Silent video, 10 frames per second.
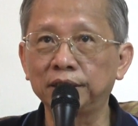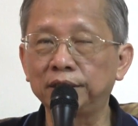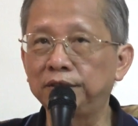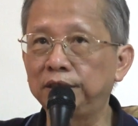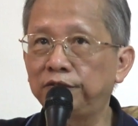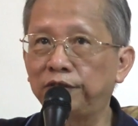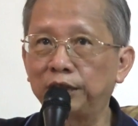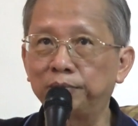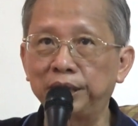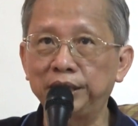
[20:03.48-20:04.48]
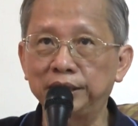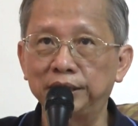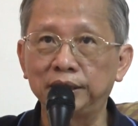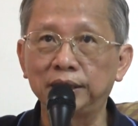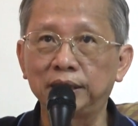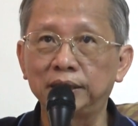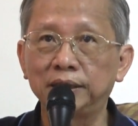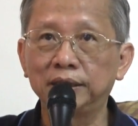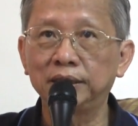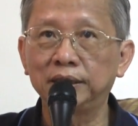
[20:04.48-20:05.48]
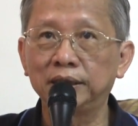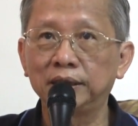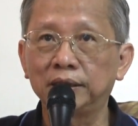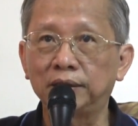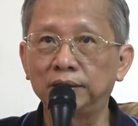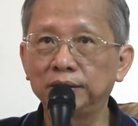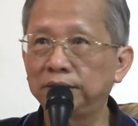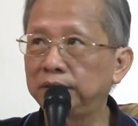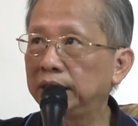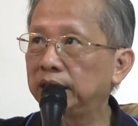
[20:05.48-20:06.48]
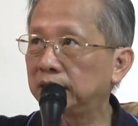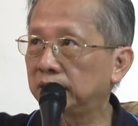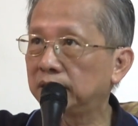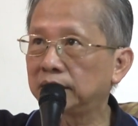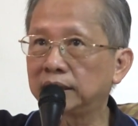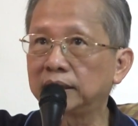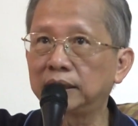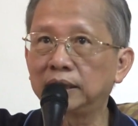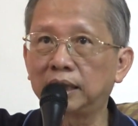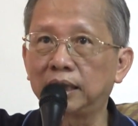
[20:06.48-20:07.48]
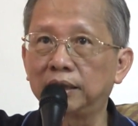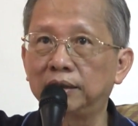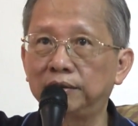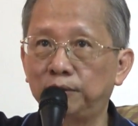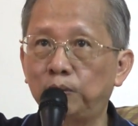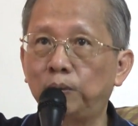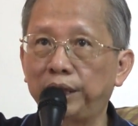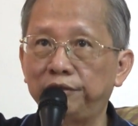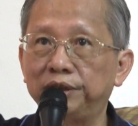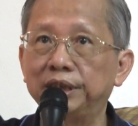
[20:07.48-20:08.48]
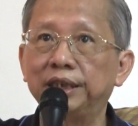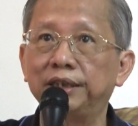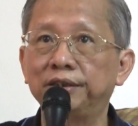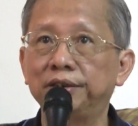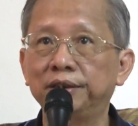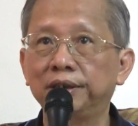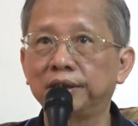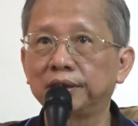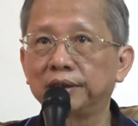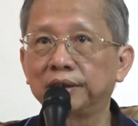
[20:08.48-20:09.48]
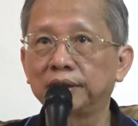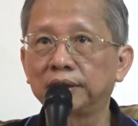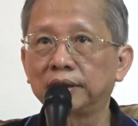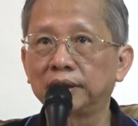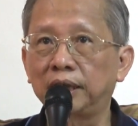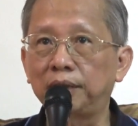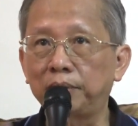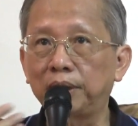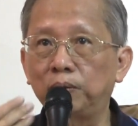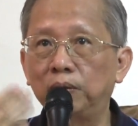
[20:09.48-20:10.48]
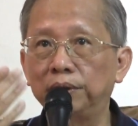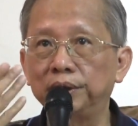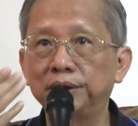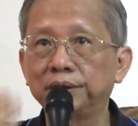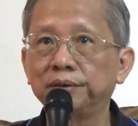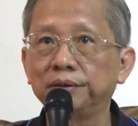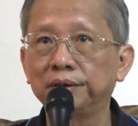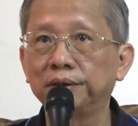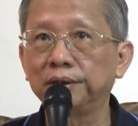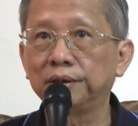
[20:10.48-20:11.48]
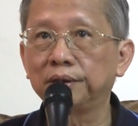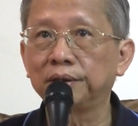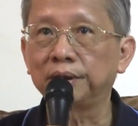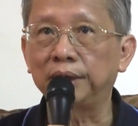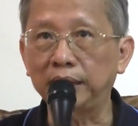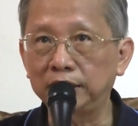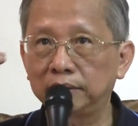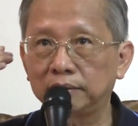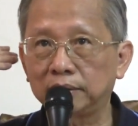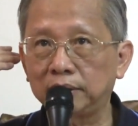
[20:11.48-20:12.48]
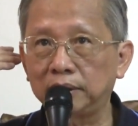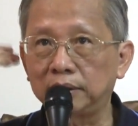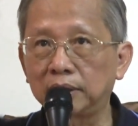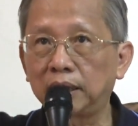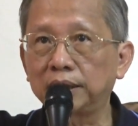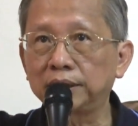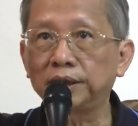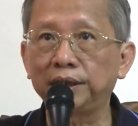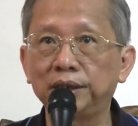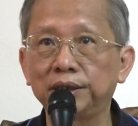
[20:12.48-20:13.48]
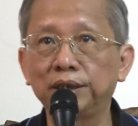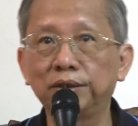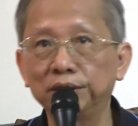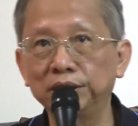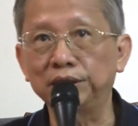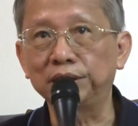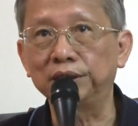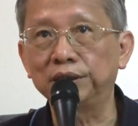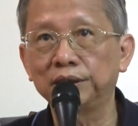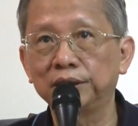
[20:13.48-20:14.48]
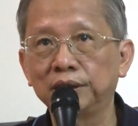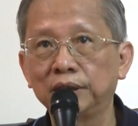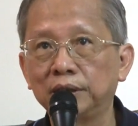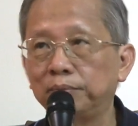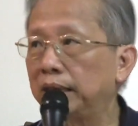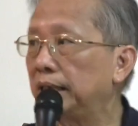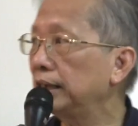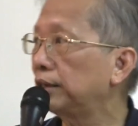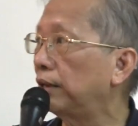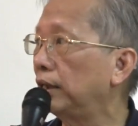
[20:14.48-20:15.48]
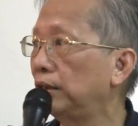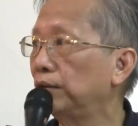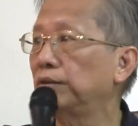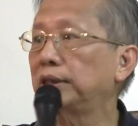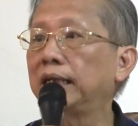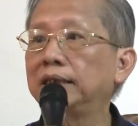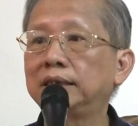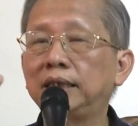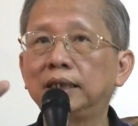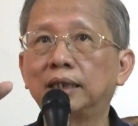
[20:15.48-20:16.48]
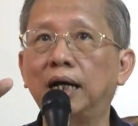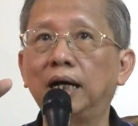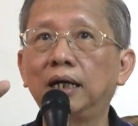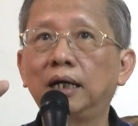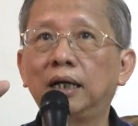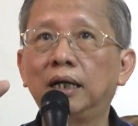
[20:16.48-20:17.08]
You need vibration in it. Or you need certain type of wave in it. Like my voice. Then it arises, the hearing consciousness. But this one, no sense data.